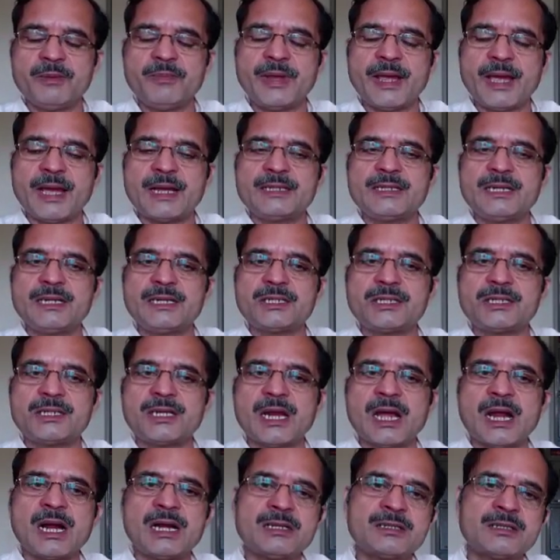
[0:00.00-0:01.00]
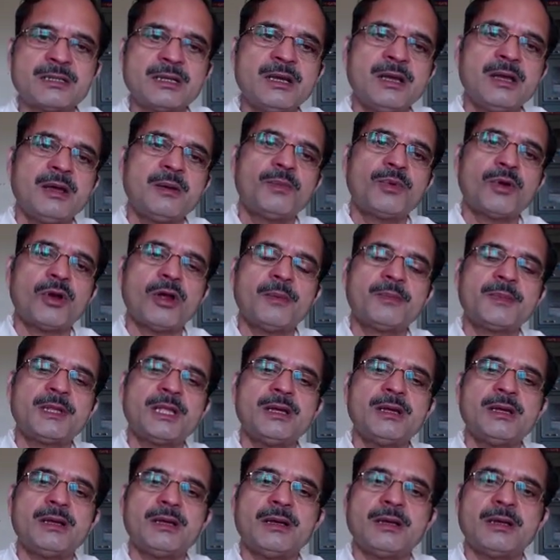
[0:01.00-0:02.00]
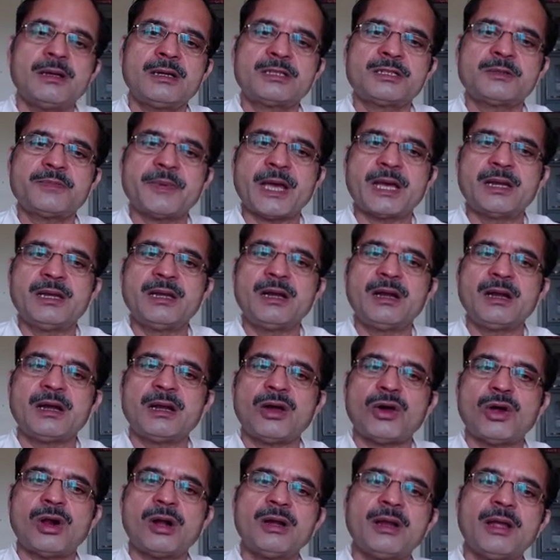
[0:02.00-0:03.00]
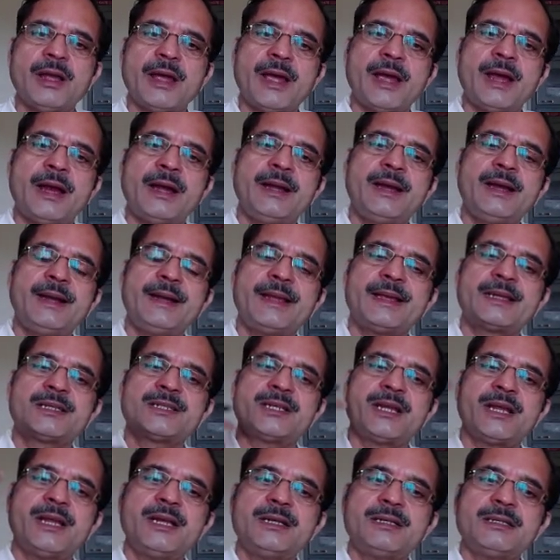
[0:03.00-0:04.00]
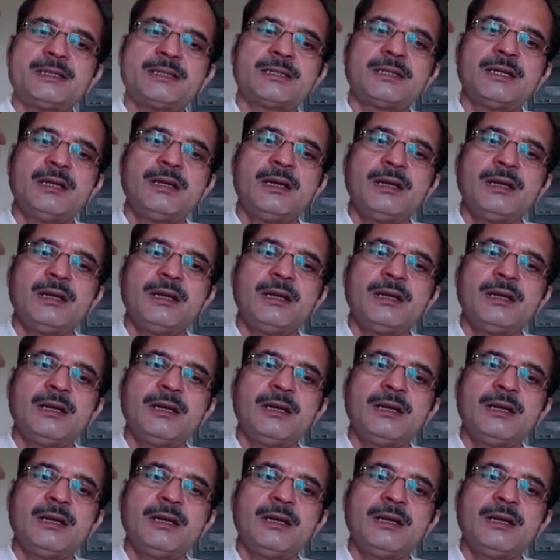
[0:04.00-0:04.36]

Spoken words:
as it starts from the spinal cord and it extends